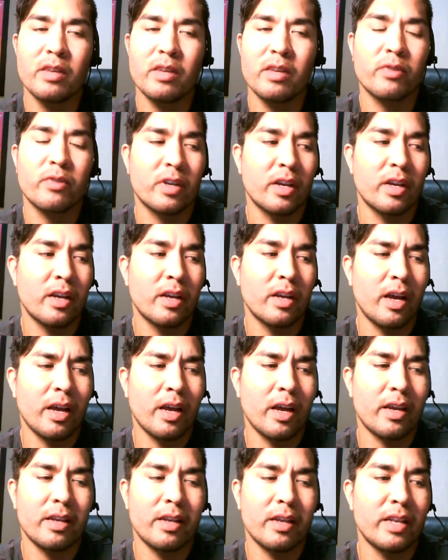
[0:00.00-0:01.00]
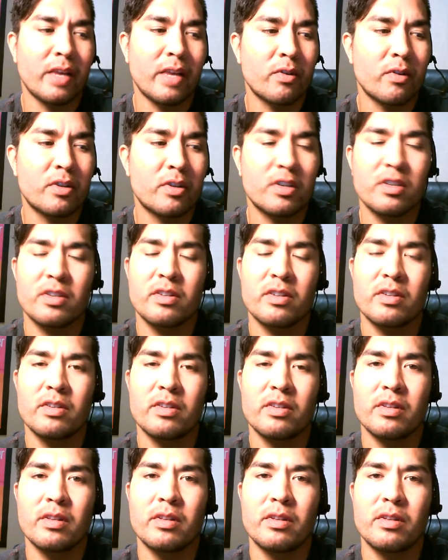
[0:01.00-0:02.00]
I look for I could never
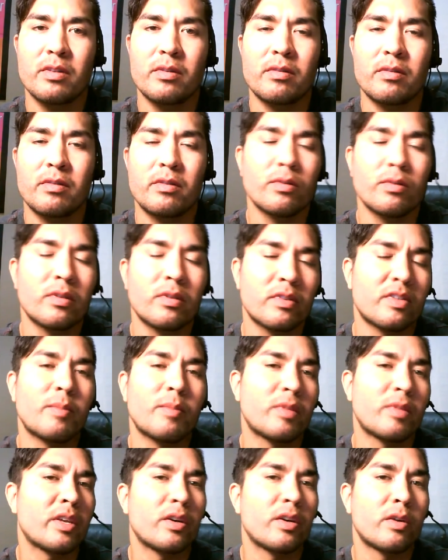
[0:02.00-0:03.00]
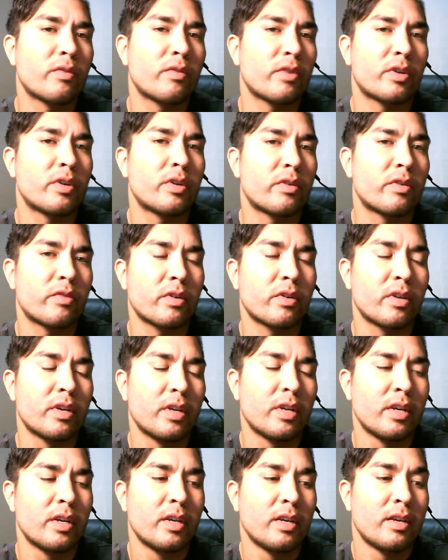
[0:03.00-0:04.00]
just do the same thing over and
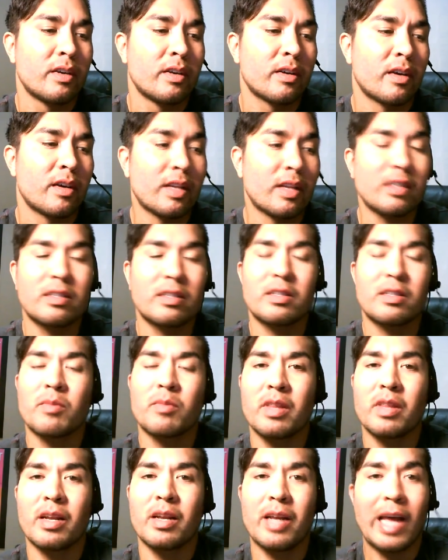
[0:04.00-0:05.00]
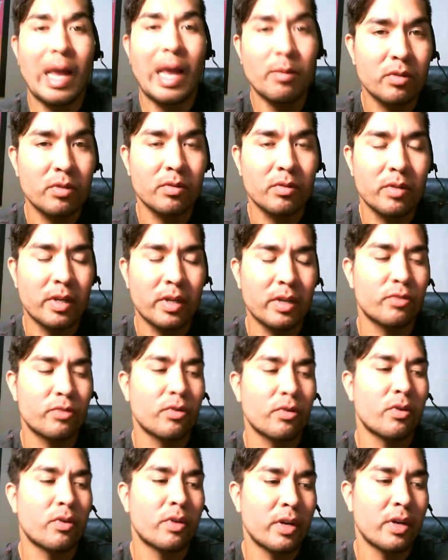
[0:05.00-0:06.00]
over. Unless it's something that I
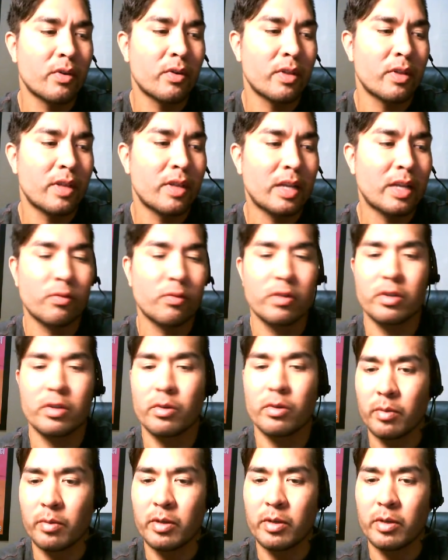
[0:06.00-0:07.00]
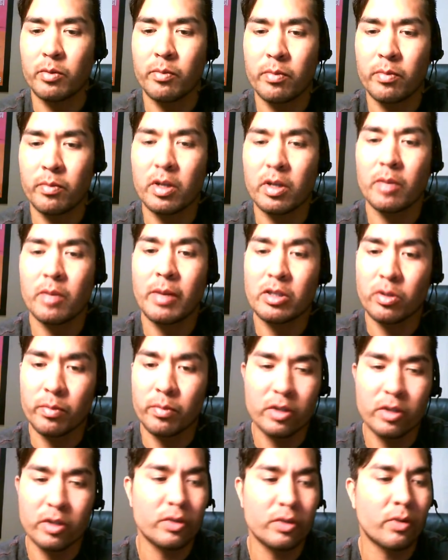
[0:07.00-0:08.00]
absolutely control and own, and that's what's good about your
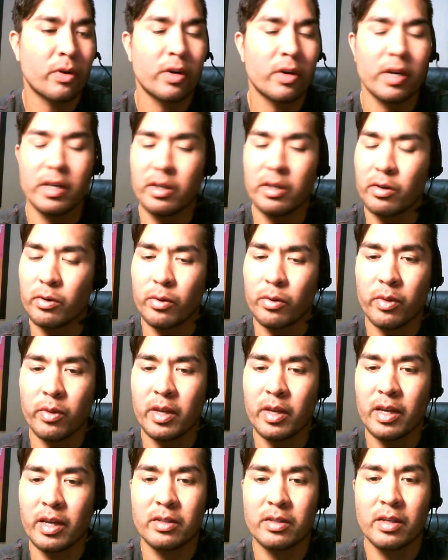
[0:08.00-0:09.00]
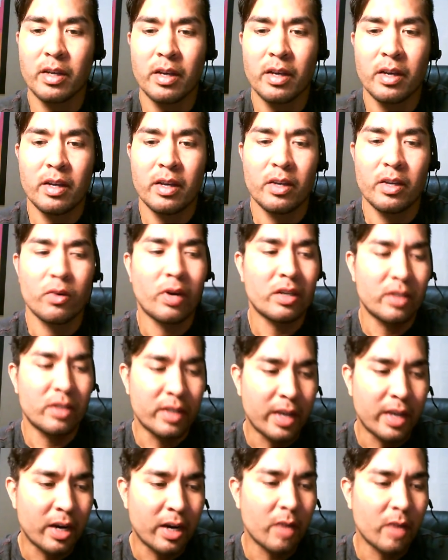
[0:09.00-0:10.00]
good about your bookstore and your whole thing is,
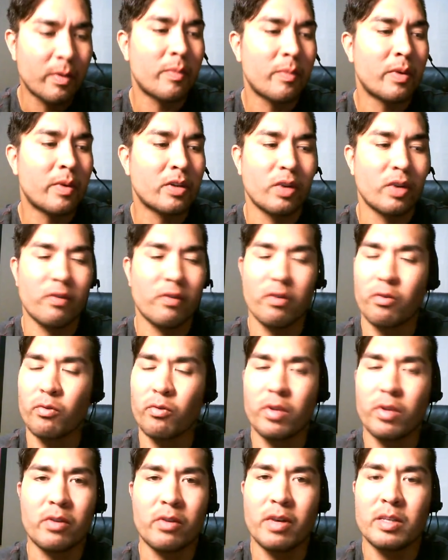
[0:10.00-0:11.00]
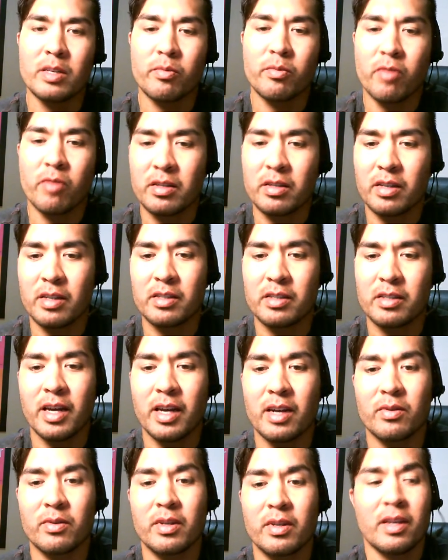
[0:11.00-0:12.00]
you actually care about books. You have a really crazy
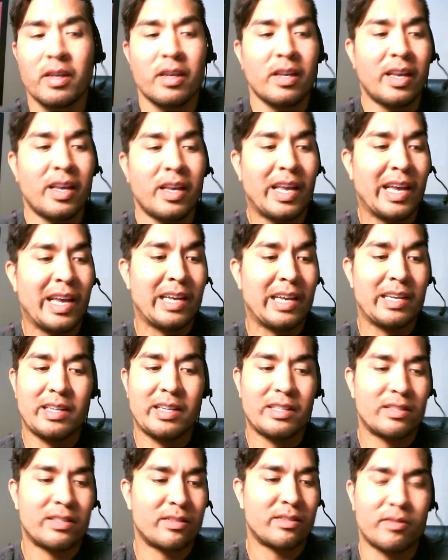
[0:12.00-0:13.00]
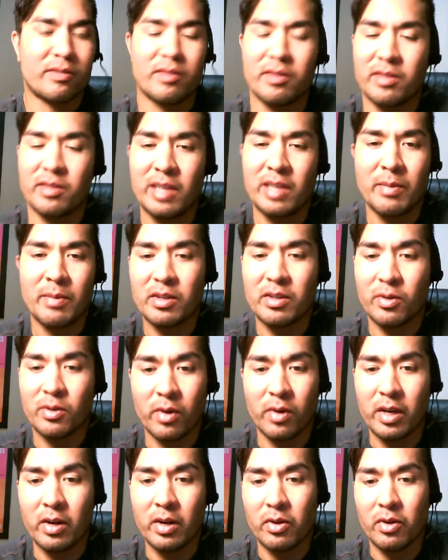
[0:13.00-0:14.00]
process down, and it's
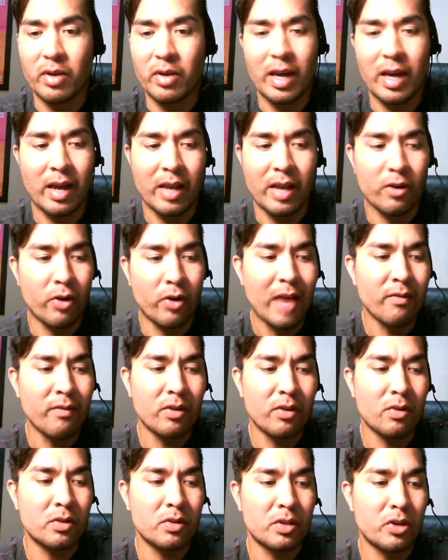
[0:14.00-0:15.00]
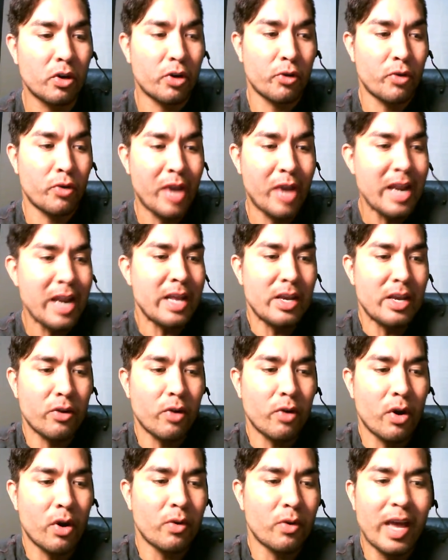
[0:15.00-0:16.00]
seeming to you know you got your avenues, and you're
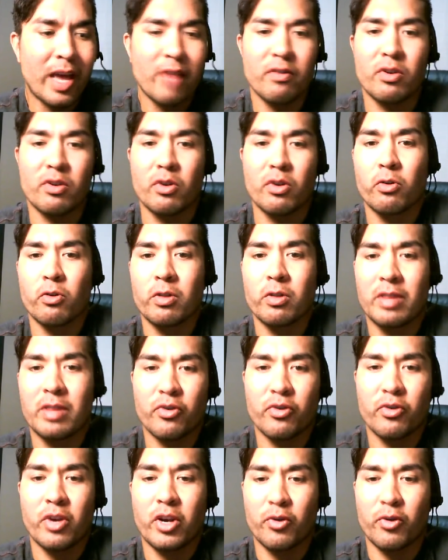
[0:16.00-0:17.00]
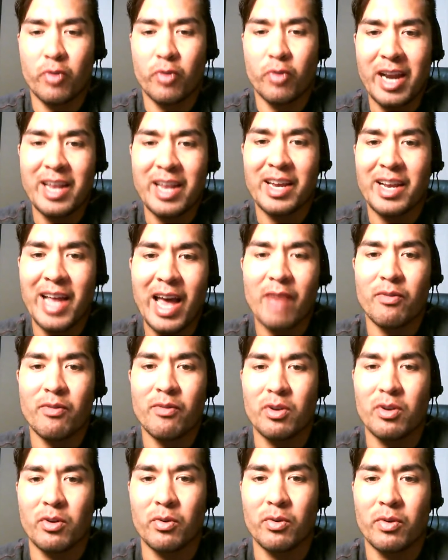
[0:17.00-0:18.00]
creating your own avenue. You're literally
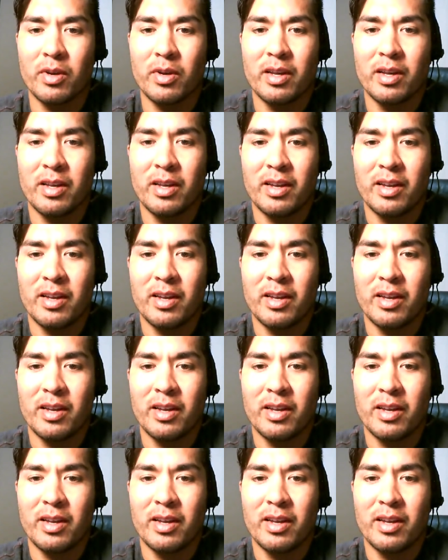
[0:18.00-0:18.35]
creating an avenue,